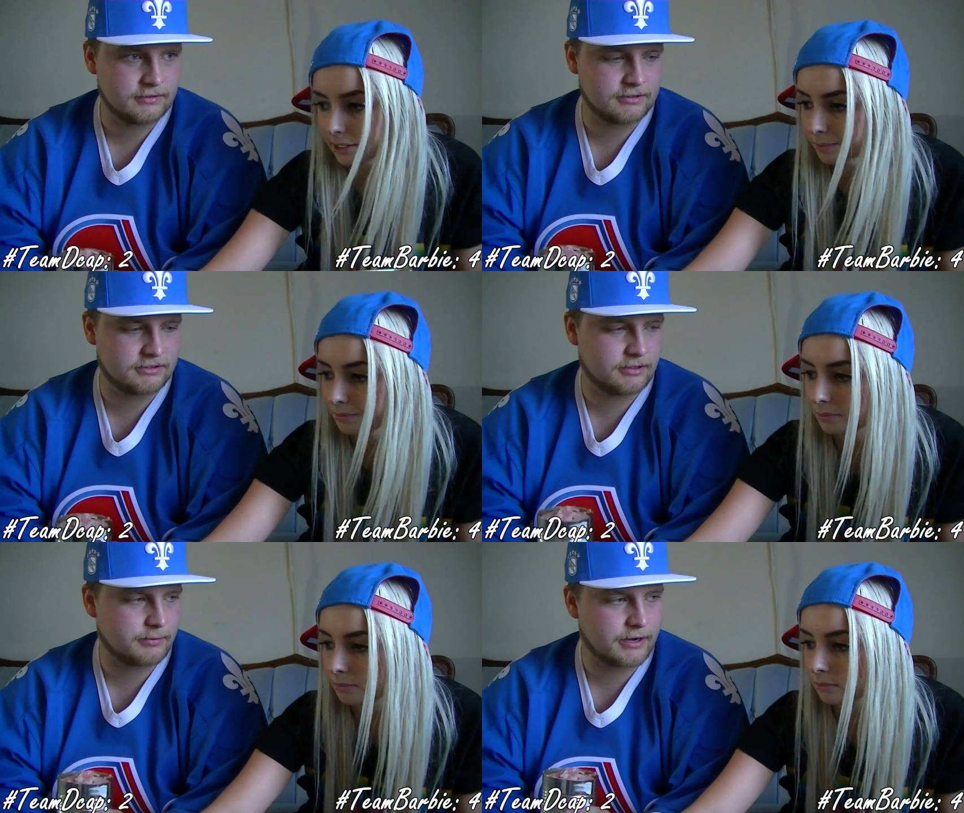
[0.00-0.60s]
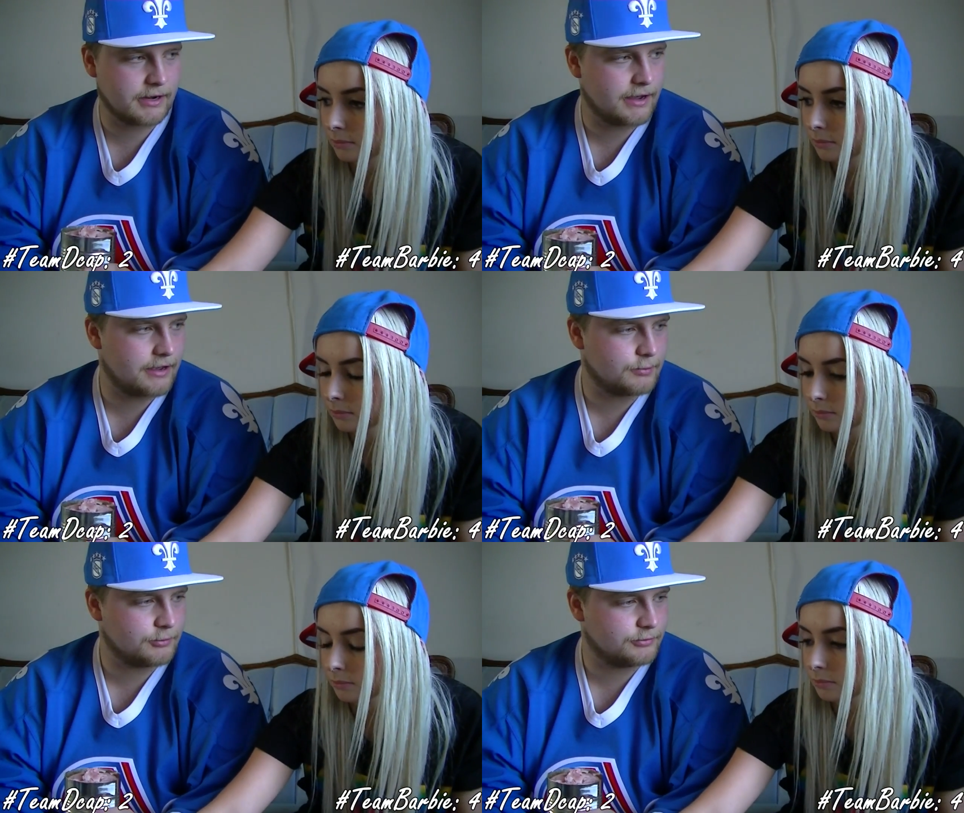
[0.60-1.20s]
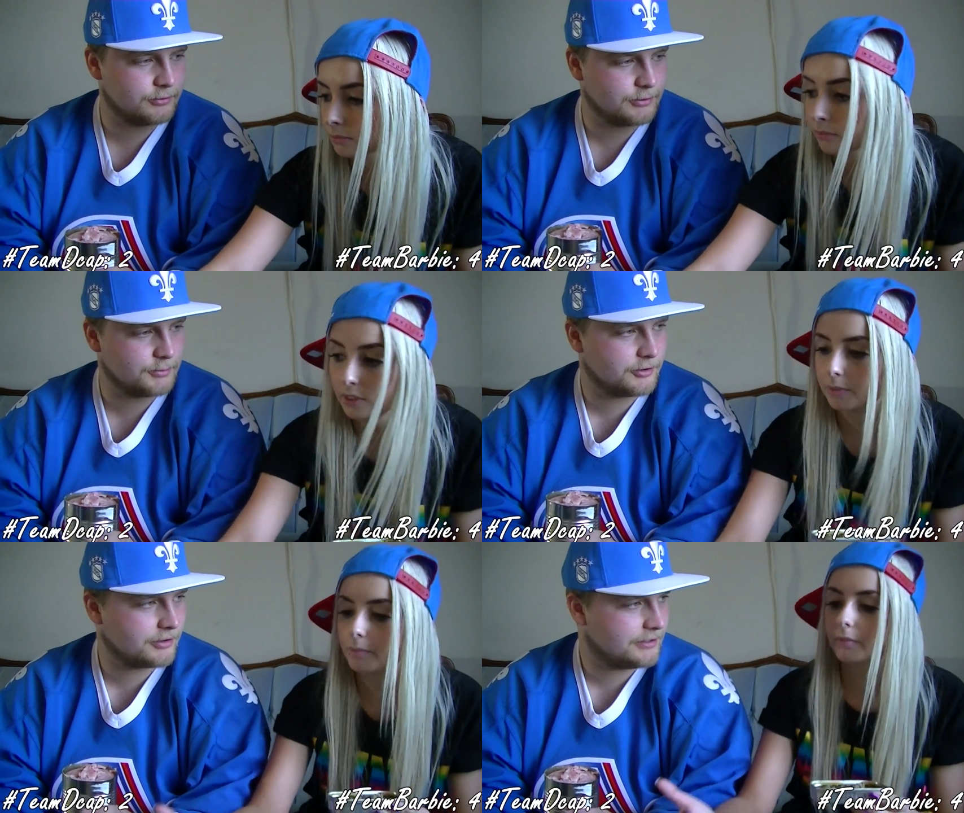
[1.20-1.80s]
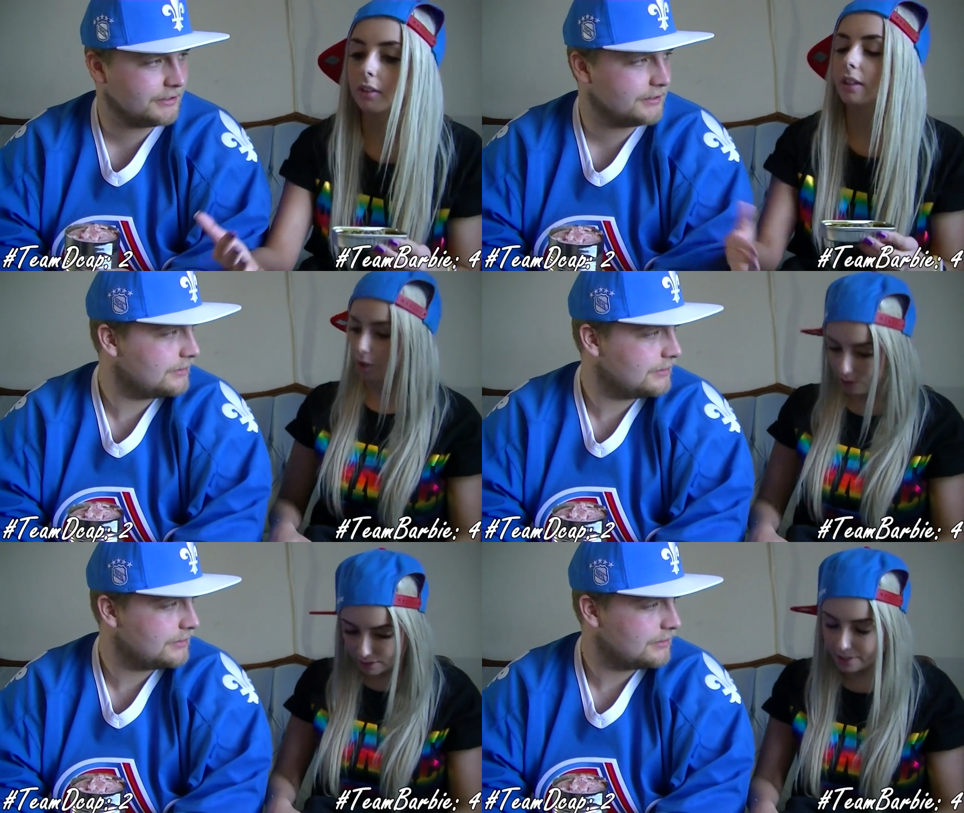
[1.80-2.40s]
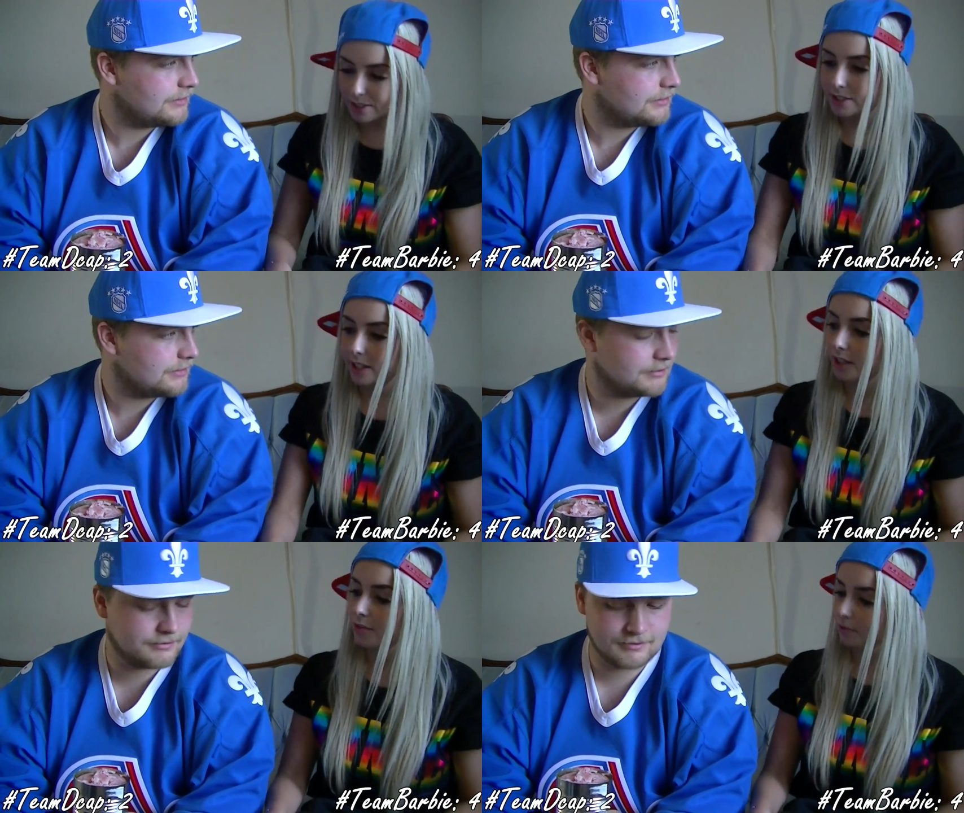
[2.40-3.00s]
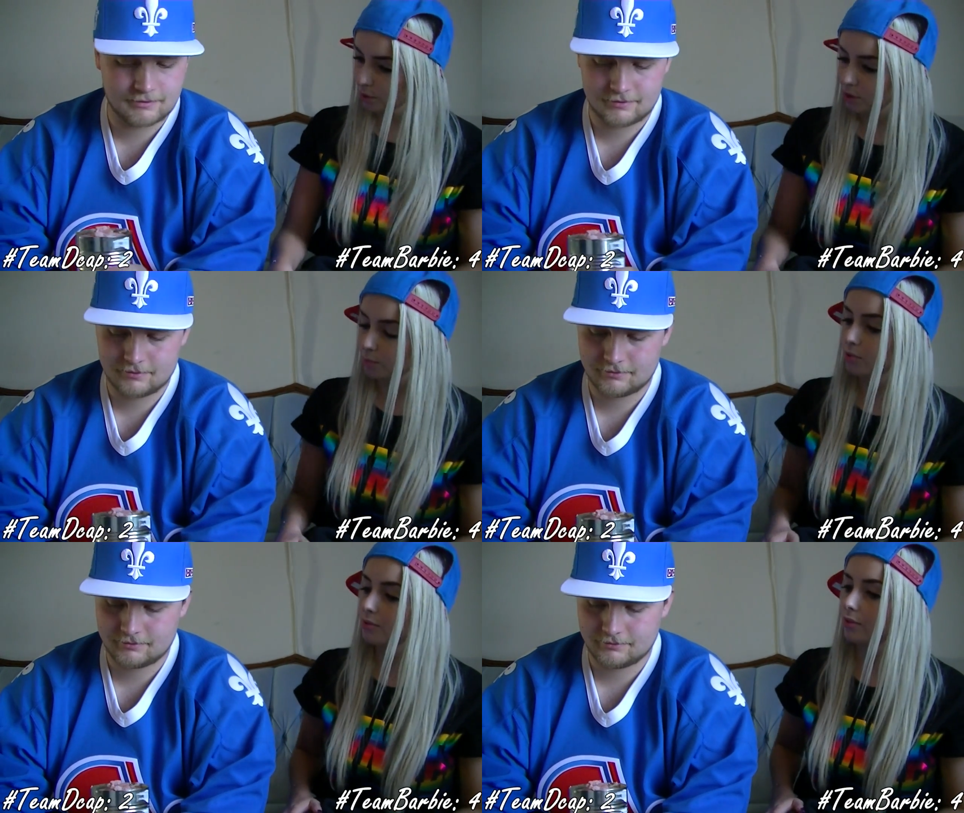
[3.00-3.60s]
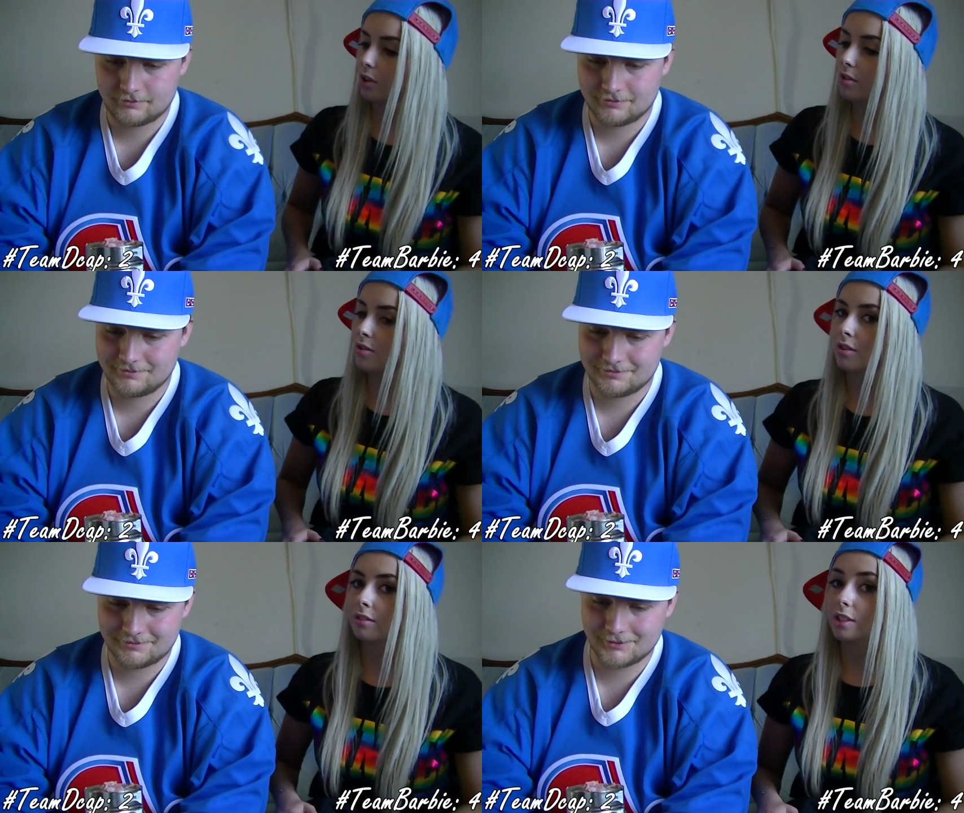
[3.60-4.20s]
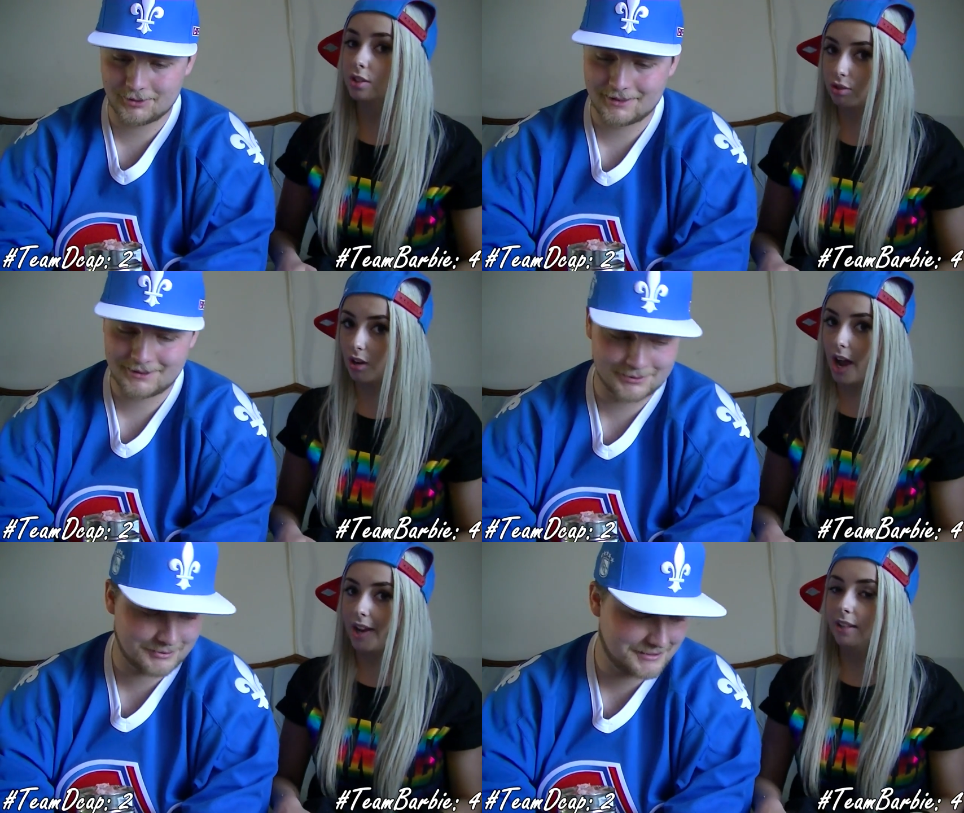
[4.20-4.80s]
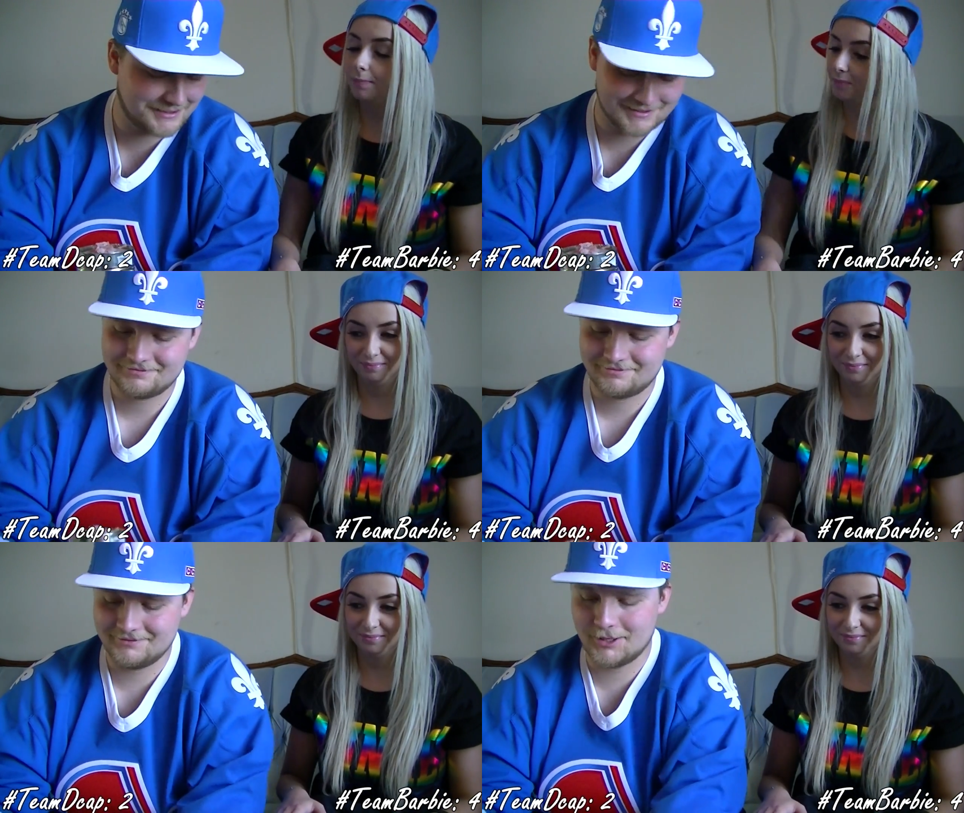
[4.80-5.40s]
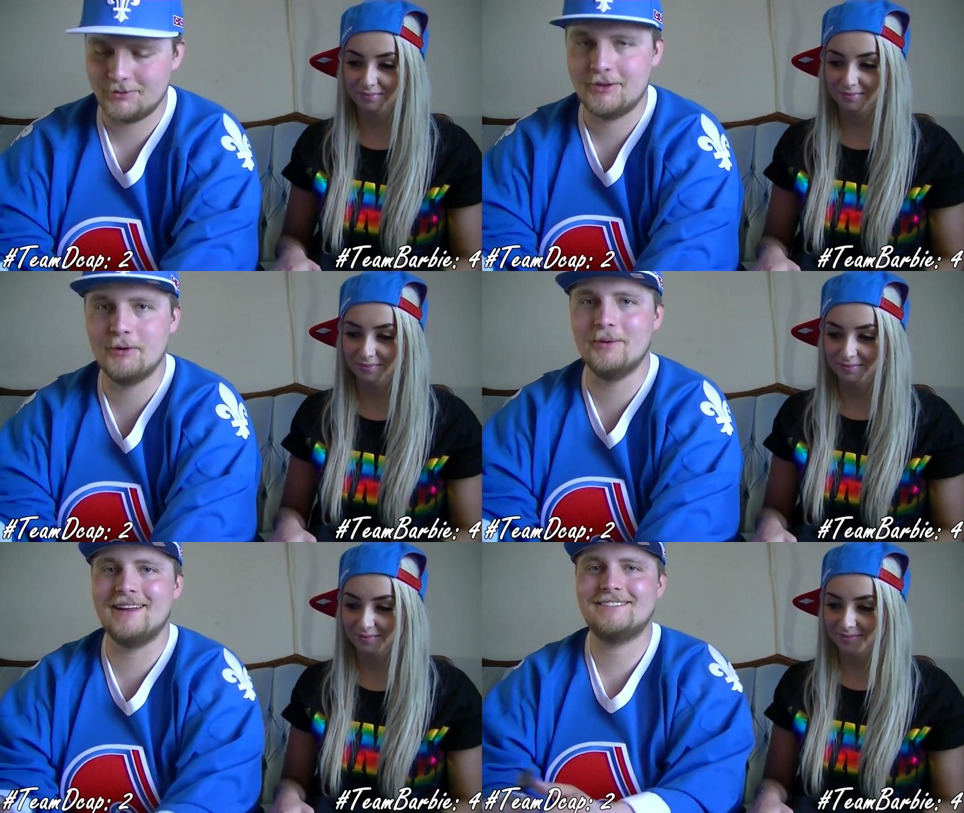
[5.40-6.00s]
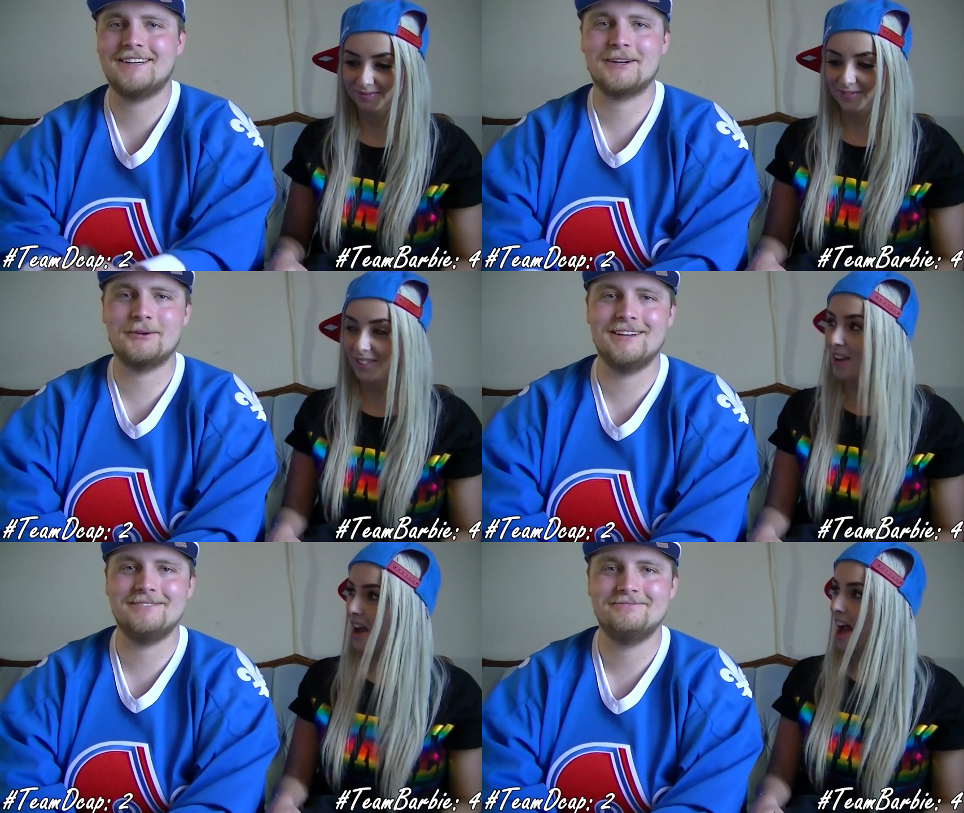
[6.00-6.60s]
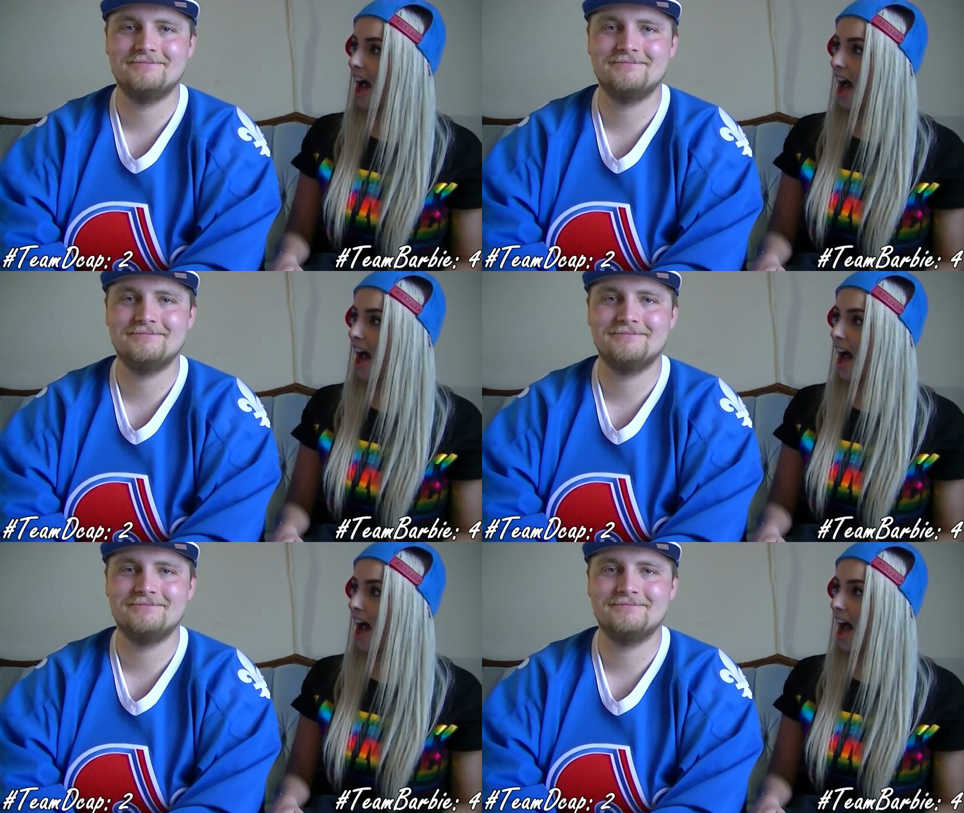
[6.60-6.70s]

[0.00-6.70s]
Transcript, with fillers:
Speaker 1: is some kind of animal food I'm not eating. Well,
Speaker 2: you need to take a full spoonful.
Speaker 1: No, Try it. No, you win. I quit.